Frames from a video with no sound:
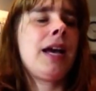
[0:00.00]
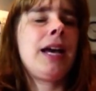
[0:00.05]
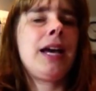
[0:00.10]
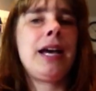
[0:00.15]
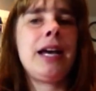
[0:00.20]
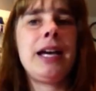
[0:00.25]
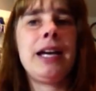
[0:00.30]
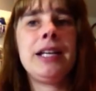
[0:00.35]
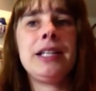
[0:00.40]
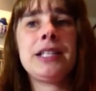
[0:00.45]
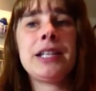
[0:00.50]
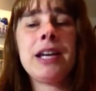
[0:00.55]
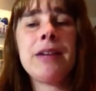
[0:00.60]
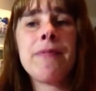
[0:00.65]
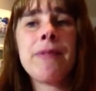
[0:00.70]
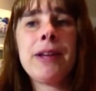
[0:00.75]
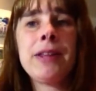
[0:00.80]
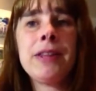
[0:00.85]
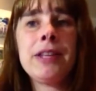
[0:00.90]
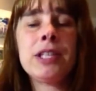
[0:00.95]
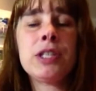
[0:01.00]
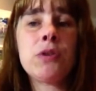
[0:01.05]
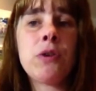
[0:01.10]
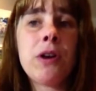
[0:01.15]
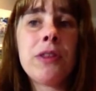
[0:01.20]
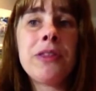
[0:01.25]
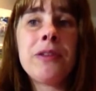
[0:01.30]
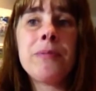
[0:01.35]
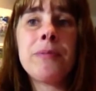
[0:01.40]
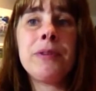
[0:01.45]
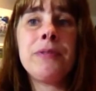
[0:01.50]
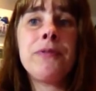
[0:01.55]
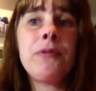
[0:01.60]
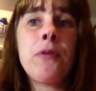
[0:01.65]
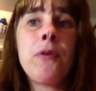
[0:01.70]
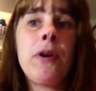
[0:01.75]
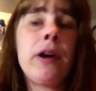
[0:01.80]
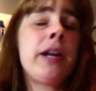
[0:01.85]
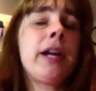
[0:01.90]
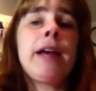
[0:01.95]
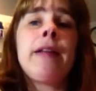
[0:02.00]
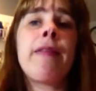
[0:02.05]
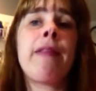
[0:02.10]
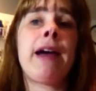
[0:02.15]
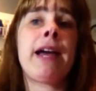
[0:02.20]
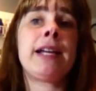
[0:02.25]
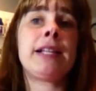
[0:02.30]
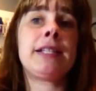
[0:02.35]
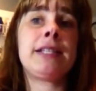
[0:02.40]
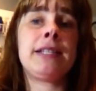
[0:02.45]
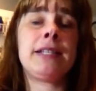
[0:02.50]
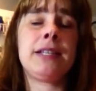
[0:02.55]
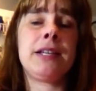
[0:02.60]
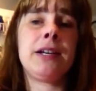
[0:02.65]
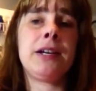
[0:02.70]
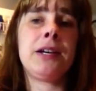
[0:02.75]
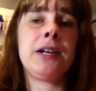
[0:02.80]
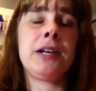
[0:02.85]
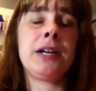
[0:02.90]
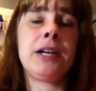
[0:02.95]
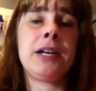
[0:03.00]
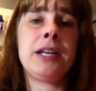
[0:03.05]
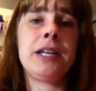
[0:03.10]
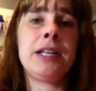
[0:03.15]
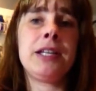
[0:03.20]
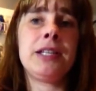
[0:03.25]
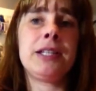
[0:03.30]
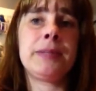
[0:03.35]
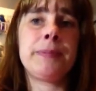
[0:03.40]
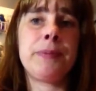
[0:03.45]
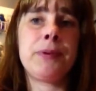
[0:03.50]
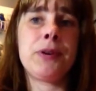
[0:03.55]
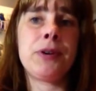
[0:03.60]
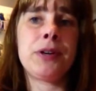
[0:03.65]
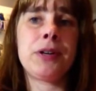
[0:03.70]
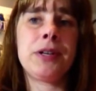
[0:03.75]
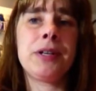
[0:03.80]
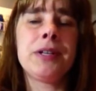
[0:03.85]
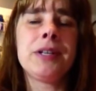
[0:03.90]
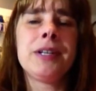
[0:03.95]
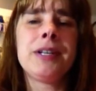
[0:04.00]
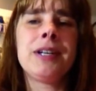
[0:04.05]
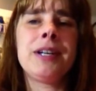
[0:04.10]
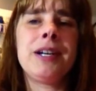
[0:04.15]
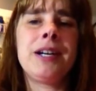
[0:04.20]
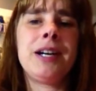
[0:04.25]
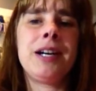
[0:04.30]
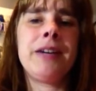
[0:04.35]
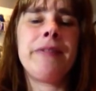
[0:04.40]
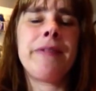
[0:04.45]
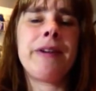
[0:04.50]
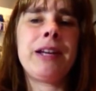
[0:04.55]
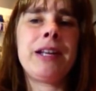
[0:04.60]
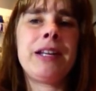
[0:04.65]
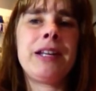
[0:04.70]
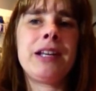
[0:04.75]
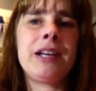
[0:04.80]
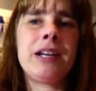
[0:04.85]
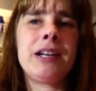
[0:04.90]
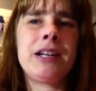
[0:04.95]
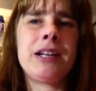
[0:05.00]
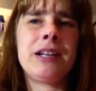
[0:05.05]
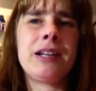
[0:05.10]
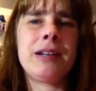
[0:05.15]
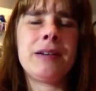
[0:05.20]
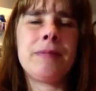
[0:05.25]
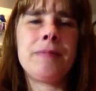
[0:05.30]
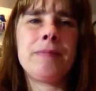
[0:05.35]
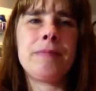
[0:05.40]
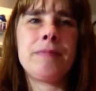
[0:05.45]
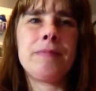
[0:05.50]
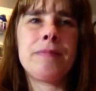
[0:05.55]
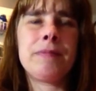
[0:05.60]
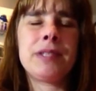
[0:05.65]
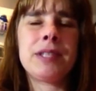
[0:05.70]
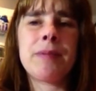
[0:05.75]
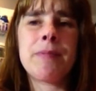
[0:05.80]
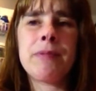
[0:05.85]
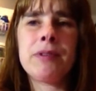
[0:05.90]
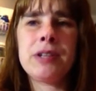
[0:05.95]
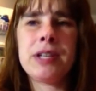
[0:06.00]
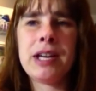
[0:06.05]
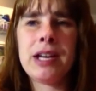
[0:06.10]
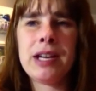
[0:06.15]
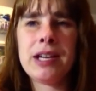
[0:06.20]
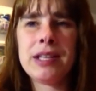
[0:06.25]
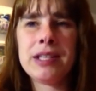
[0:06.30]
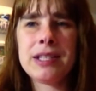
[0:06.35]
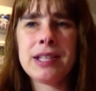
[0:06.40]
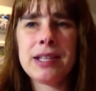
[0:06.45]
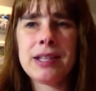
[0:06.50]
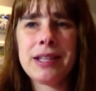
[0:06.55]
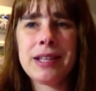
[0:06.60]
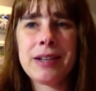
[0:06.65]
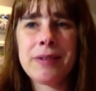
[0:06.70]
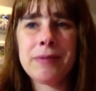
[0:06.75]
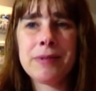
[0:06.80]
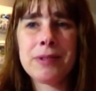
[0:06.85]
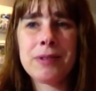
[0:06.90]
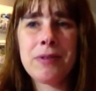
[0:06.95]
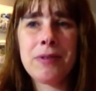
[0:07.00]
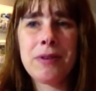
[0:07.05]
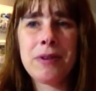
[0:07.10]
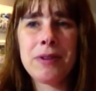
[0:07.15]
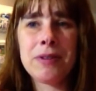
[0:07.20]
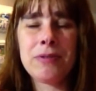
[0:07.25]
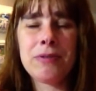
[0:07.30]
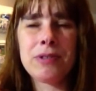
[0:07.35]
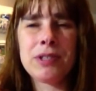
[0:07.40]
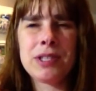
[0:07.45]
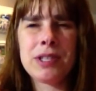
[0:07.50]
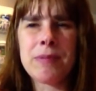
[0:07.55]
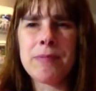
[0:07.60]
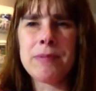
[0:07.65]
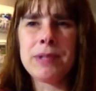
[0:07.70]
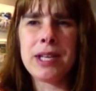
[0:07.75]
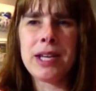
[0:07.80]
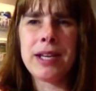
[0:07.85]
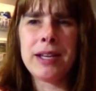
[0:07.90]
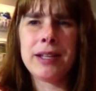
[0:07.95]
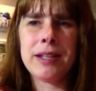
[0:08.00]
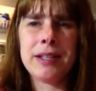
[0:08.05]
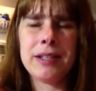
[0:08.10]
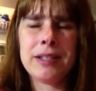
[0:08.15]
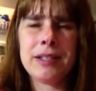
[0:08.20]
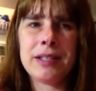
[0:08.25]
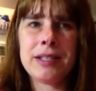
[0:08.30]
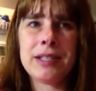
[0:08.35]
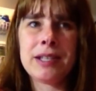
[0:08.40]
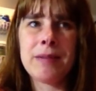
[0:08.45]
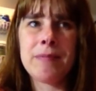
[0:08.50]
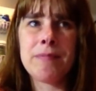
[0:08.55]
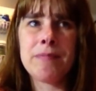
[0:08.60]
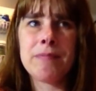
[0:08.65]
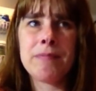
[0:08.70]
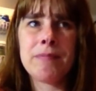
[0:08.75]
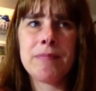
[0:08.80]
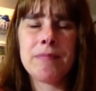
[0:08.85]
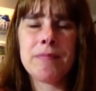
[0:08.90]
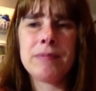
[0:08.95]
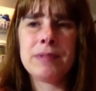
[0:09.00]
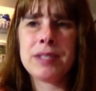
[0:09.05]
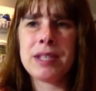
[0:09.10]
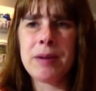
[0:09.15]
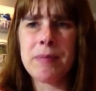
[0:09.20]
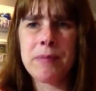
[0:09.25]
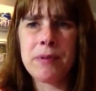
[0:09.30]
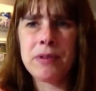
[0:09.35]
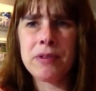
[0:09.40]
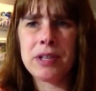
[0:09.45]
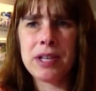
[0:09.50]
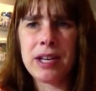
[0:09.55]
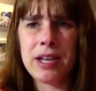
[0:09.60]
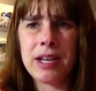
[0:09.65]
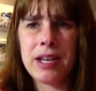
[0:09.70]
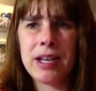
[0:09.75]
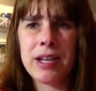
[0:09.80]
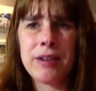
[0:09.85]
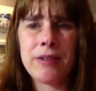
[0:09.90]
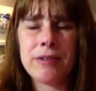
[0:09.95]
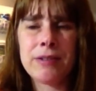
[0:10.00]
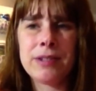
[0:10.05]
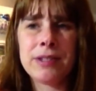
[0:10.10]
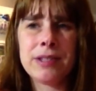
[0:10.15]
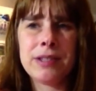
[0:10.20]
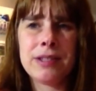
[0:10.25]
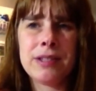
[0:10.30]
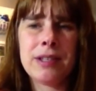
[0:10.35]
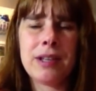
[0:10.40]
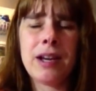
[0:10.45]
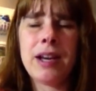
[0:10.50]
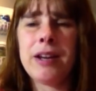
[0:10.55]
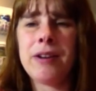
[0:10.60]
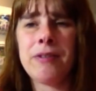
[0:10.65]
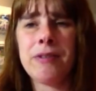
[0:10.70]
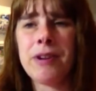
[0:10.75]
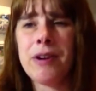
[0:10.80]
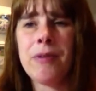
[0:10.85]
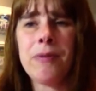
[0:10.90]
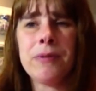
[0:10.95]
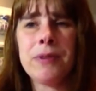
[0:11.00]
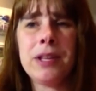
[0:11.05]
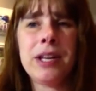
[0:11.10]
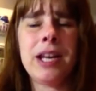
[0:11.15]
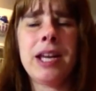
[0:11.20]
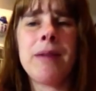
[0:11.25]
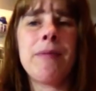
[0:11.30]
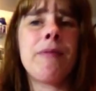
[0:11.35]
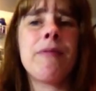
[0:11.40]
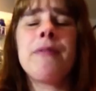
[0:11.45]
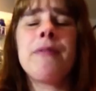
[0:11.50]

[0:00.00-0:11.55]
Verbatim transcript: And I read this author before, and I liked uh, his book. I read um, Summer Days, I think it was called, or some day, some summer day, or I don't know the